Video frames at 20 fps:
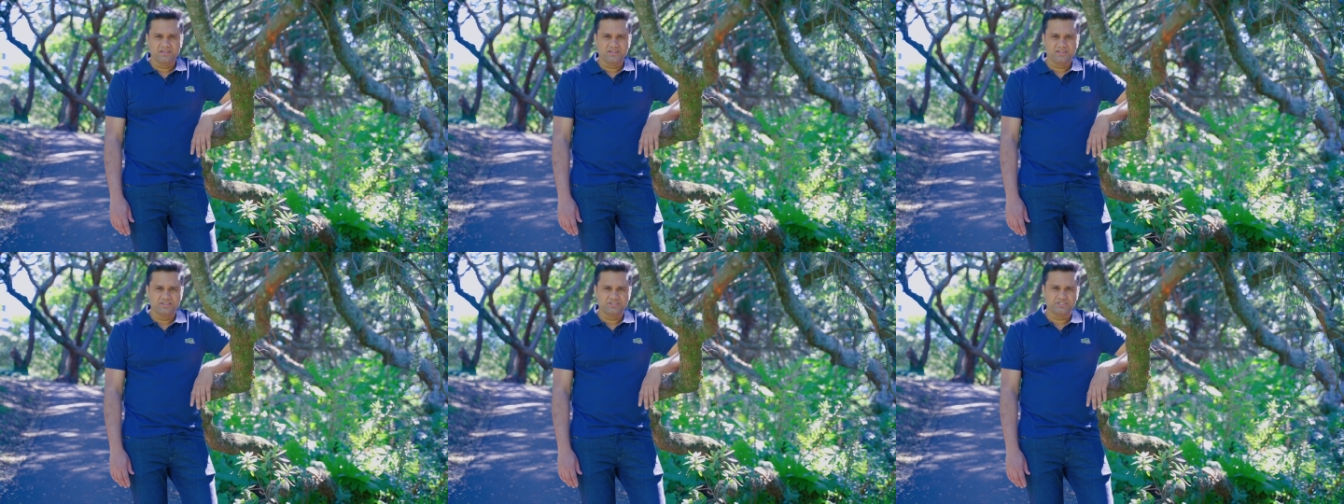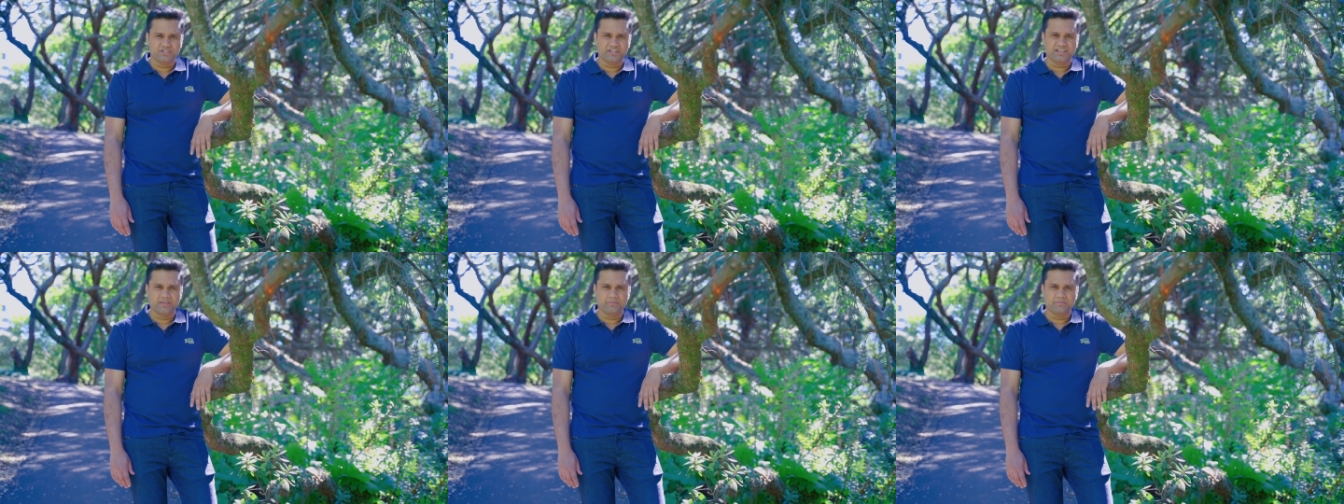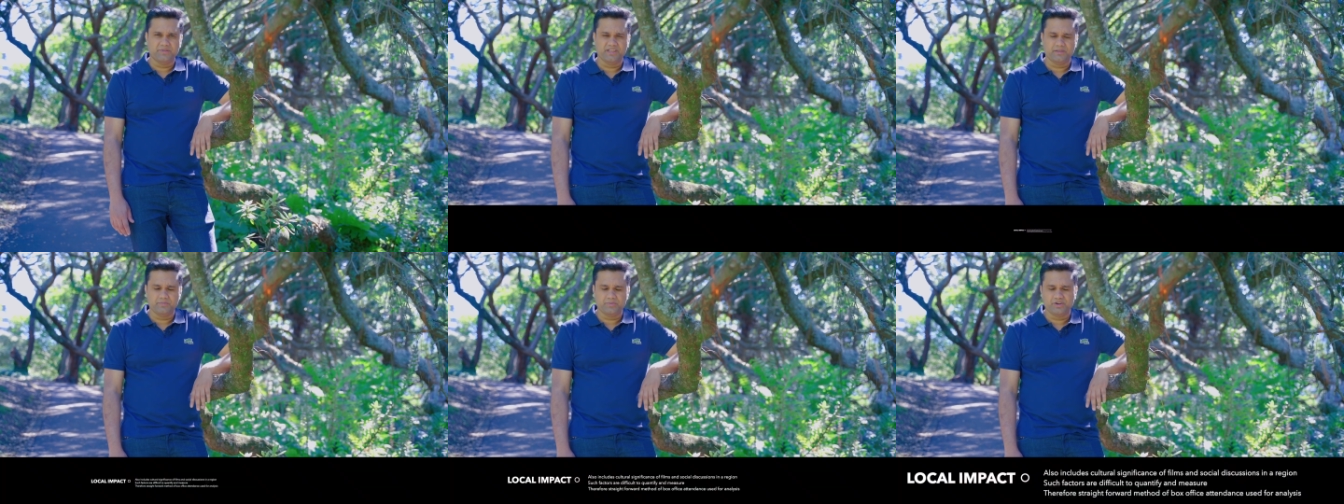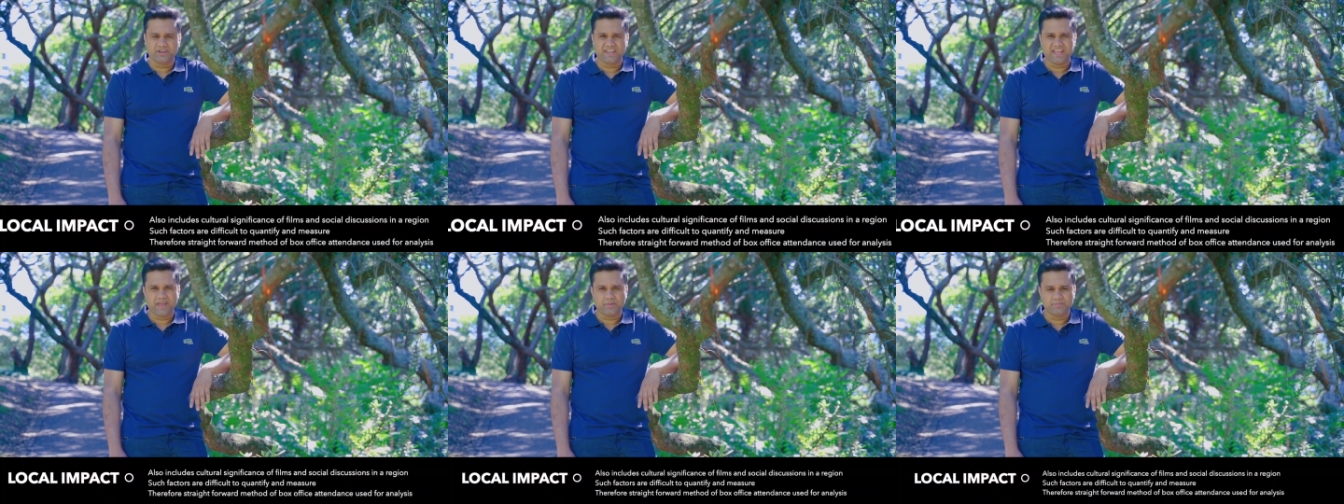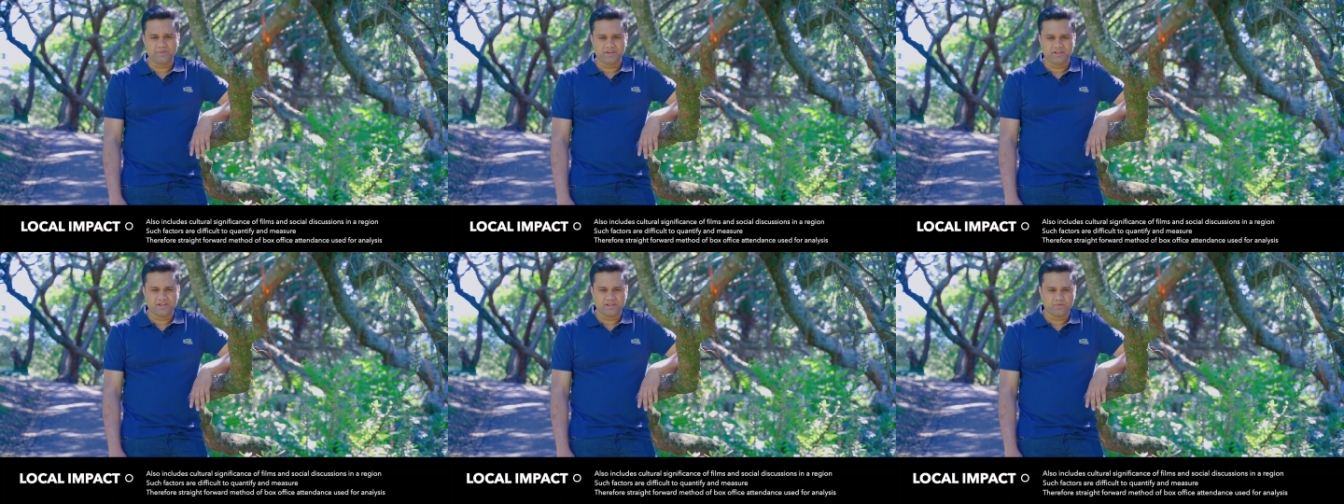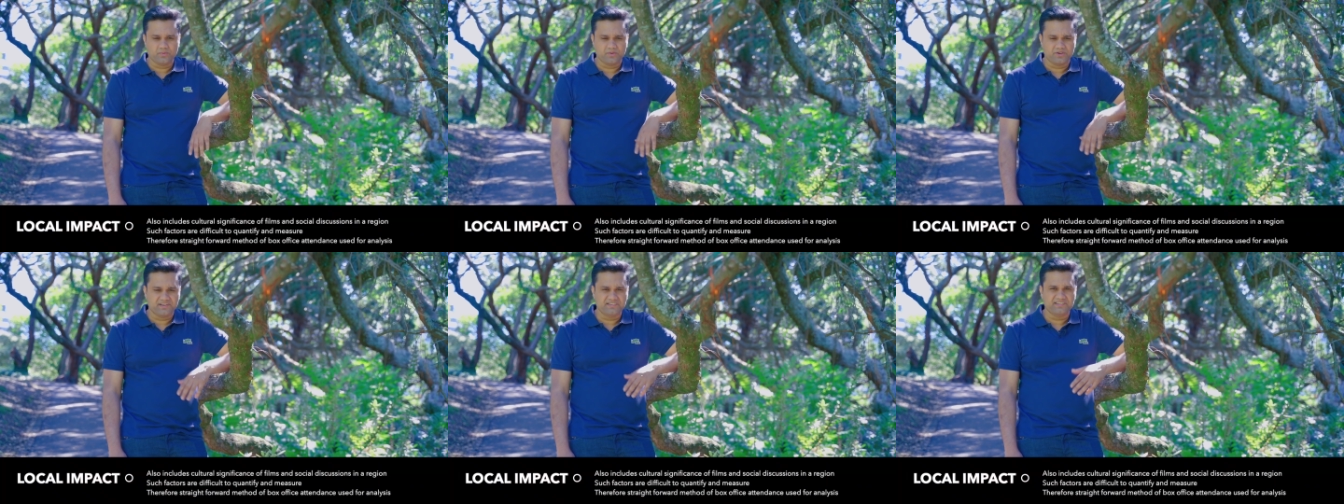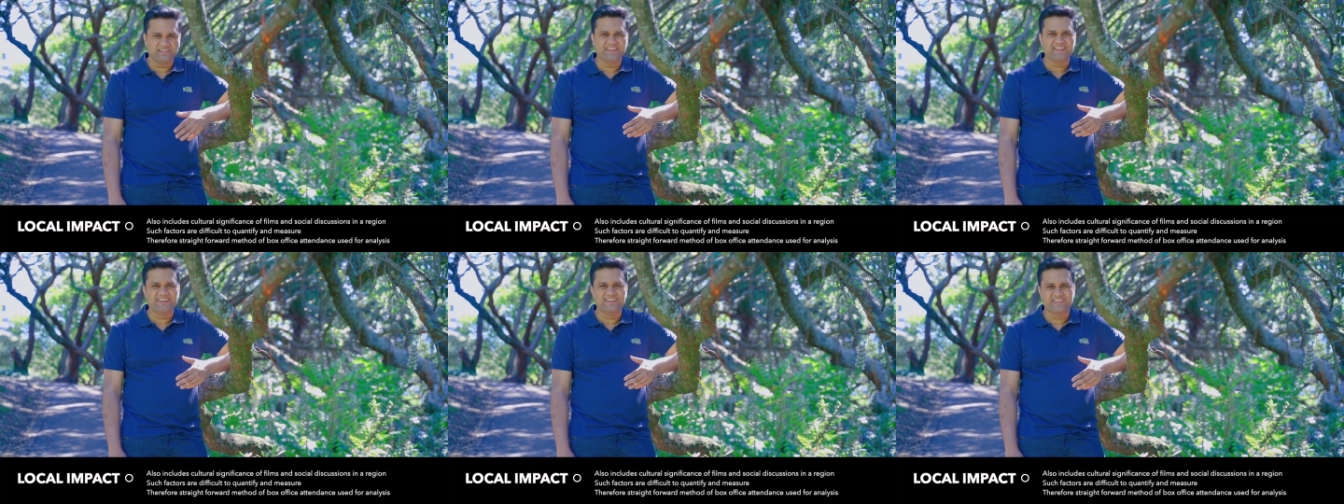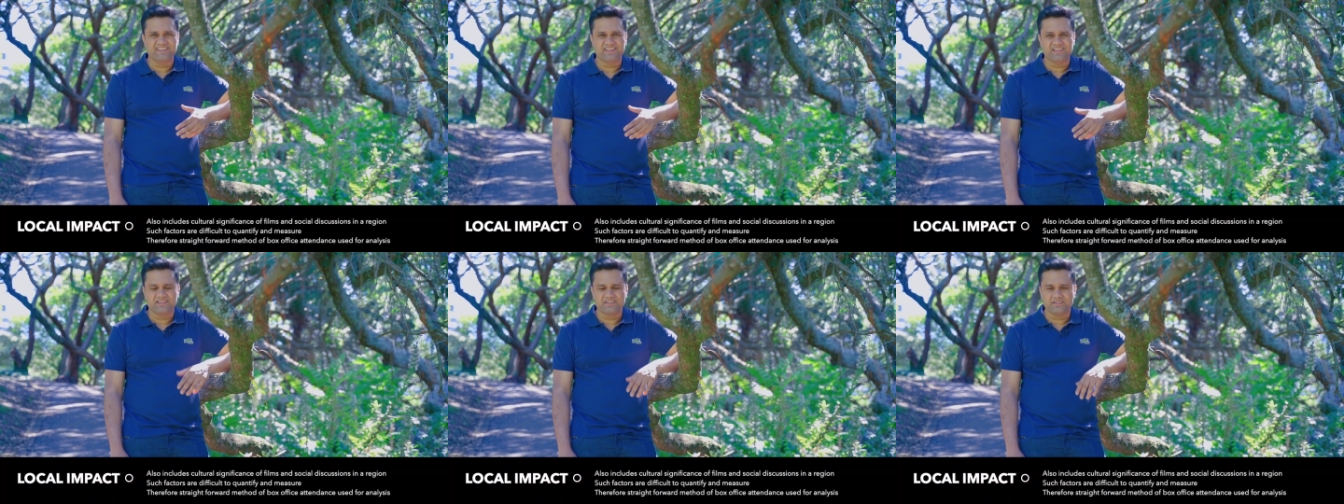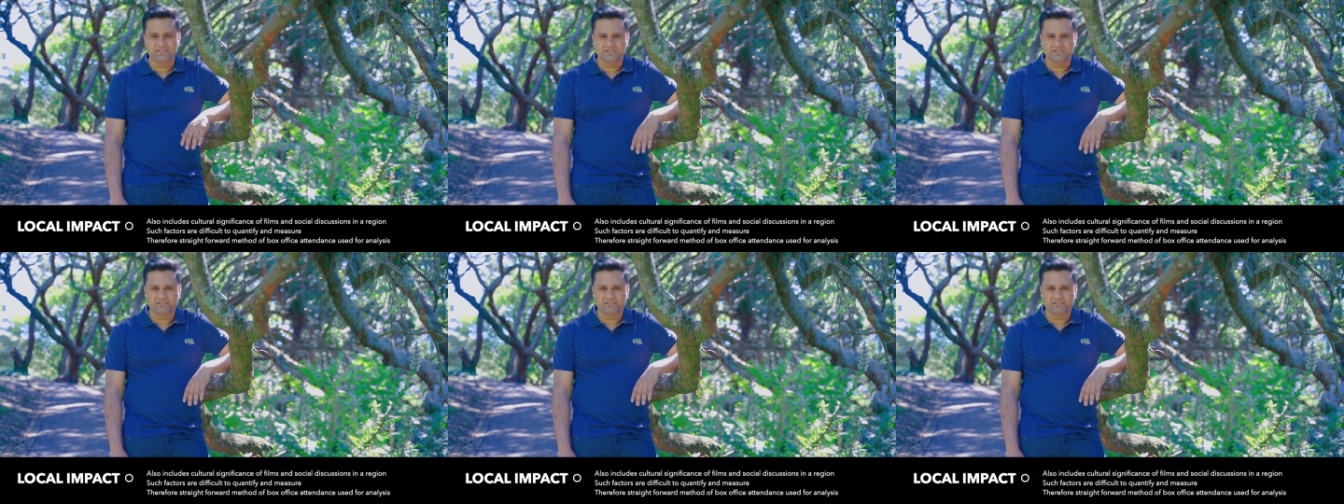GDP per capita, whereas India,